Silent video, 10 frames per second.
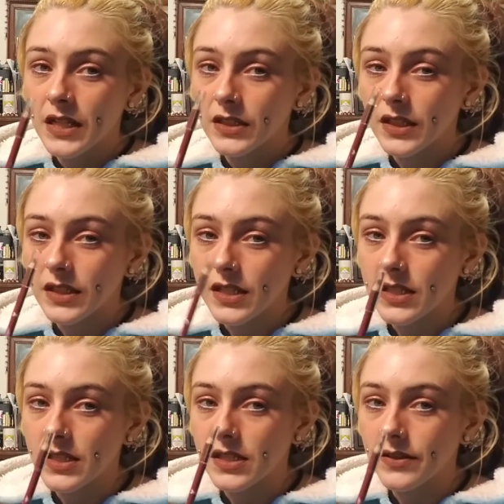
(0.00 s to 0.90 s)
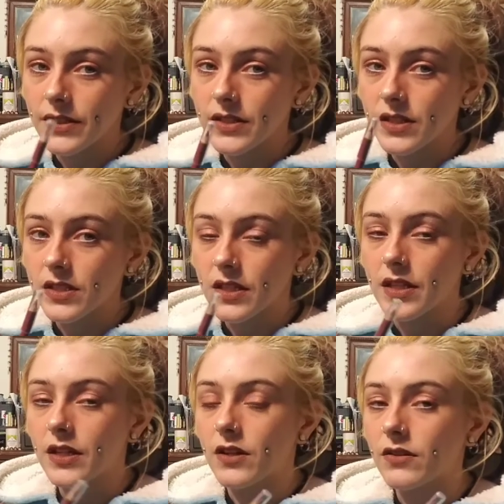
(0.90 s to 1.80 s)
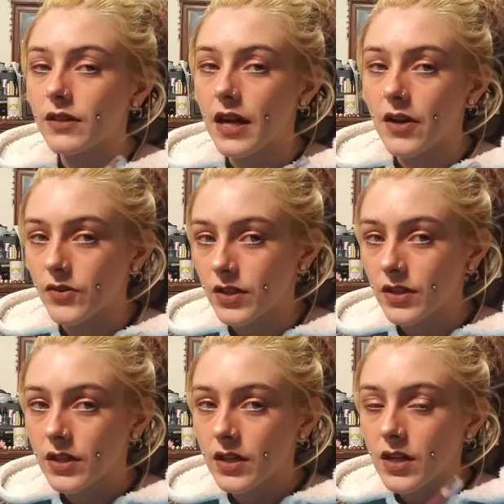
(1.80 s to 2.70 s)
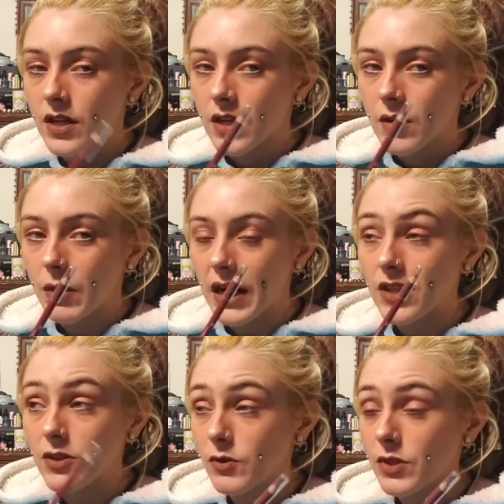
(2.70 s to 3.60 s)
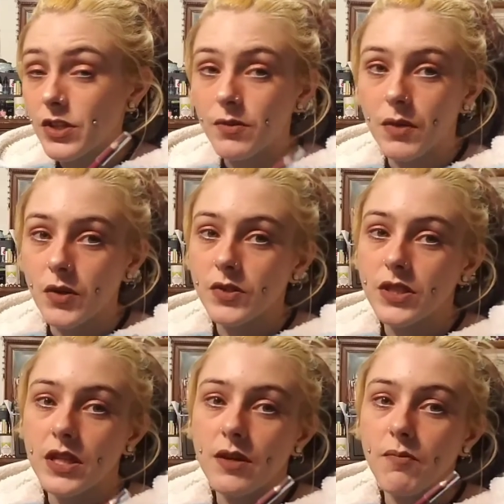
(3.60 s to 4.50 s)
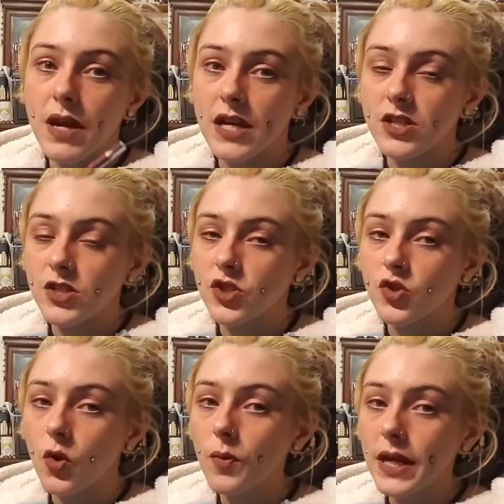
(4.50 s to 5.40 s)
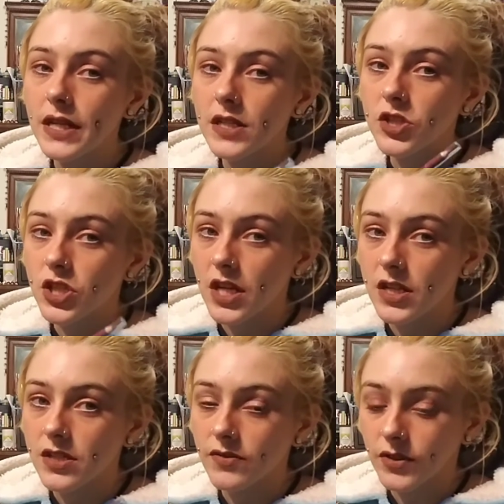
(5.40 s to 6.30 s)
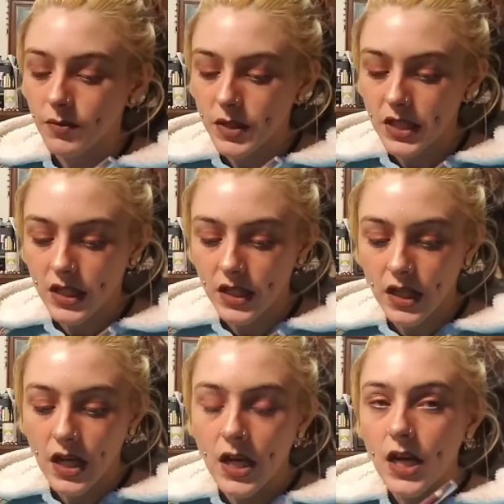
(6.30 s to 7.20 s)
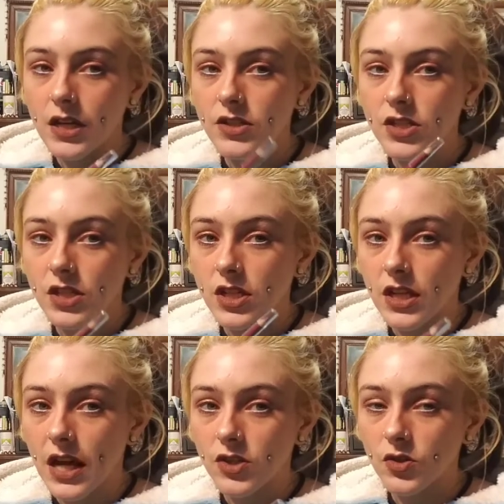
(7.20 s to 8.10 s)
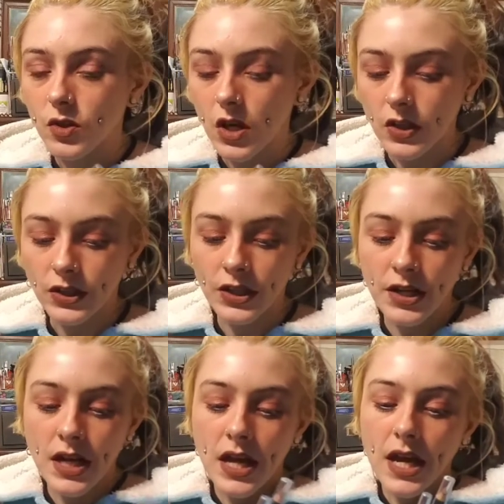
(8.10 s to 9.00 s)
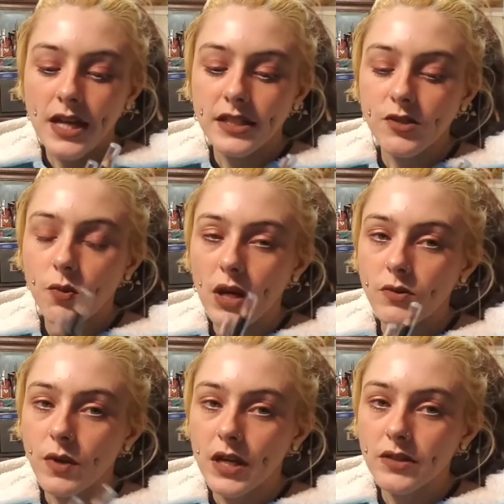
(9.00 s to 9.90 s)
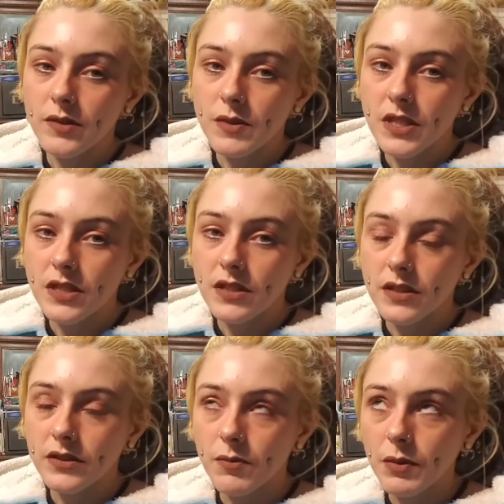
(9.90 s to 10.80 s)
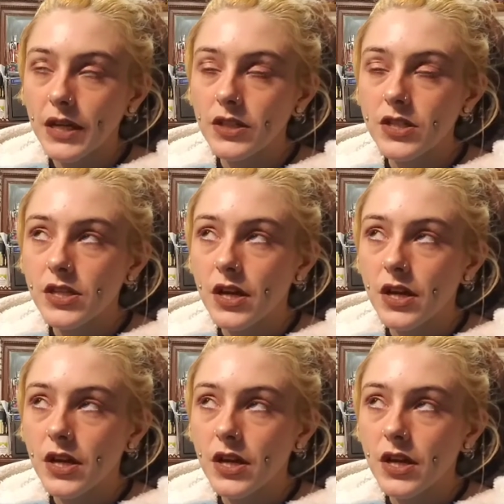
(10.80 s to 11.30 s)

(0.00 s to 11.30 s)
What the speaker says: like this is the least exciting color ever, but I use it the most. It matches so many shades of lipstick, and it's such a natural color. And these Wet n Wild lip liners,